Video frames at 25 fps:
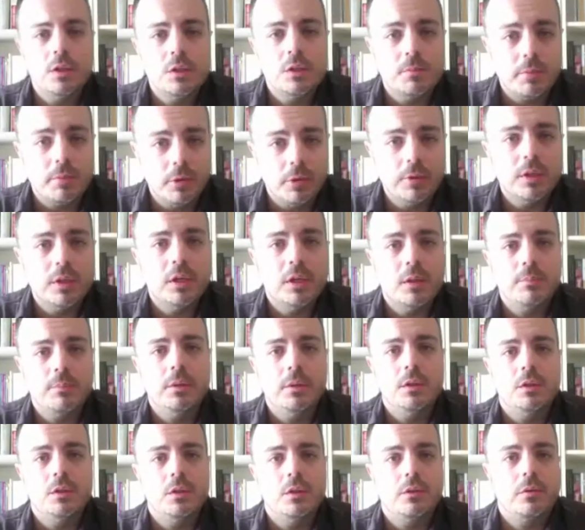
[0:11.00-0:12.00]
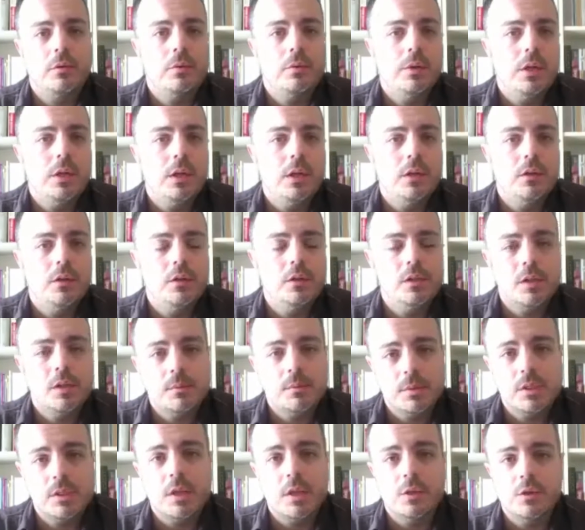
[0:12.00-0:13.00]
is broken up into three
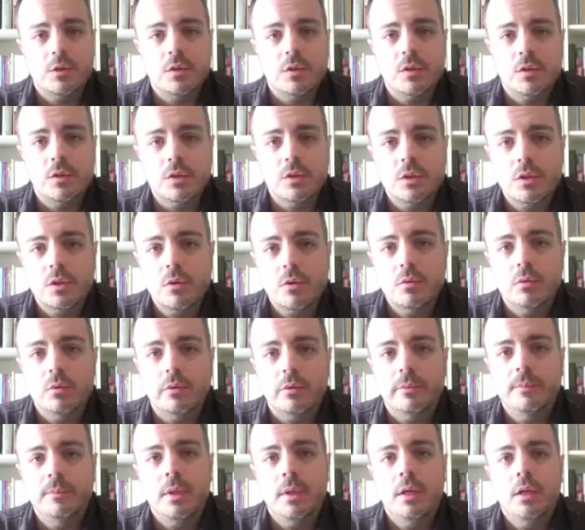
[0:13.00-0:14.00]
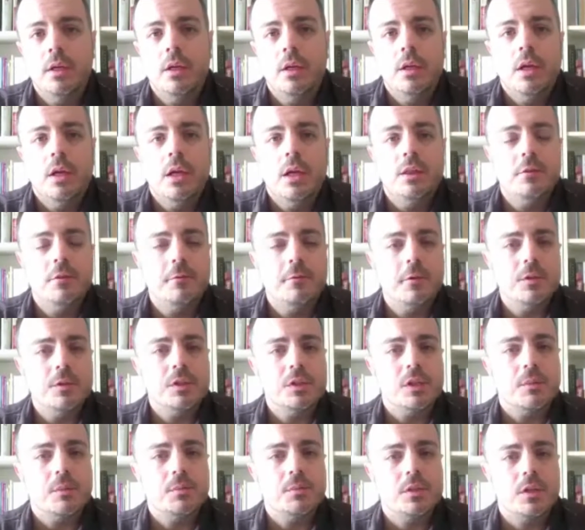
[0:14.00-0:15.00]
subsections total. In the first
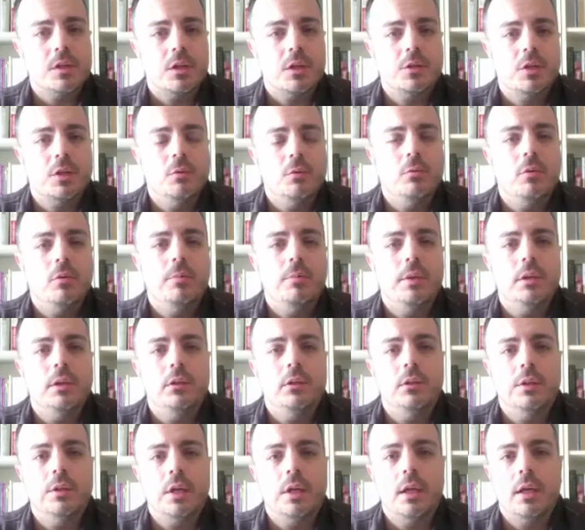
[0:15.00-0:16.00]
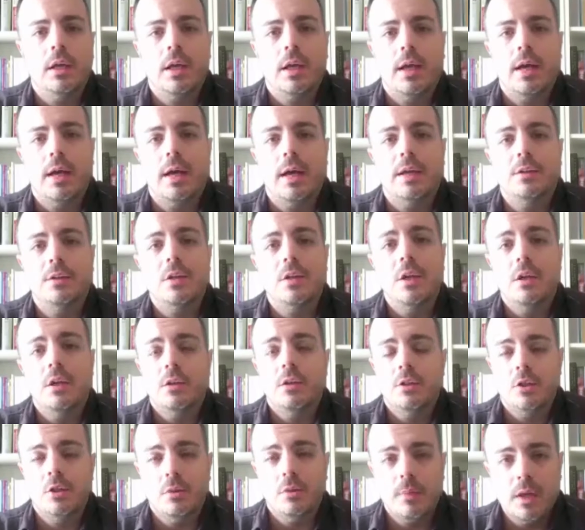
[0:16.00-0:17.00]
subsection, we'll be looking at
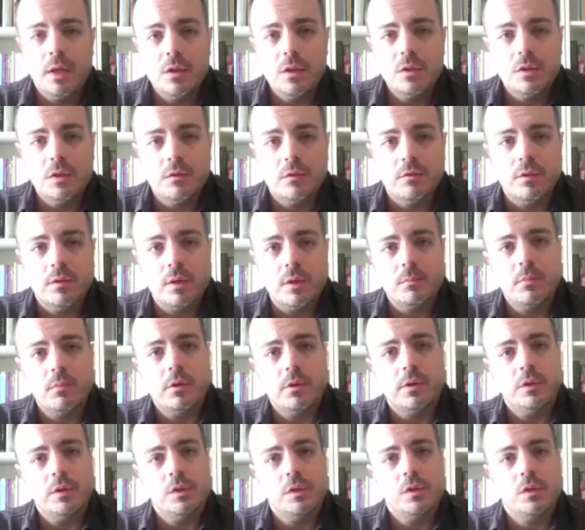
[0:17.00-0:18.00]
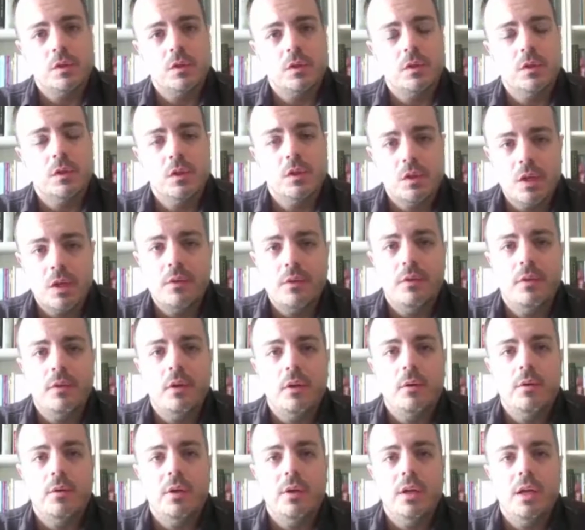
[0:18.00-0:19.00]
domains of numbers, set
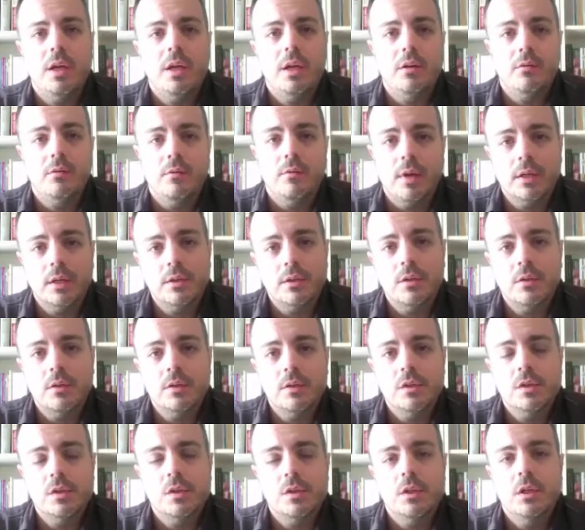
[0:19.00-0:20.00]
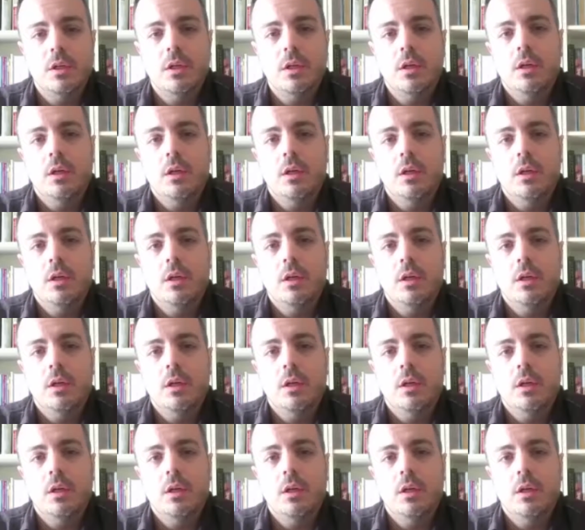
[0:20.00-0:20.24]
theory, and vectors.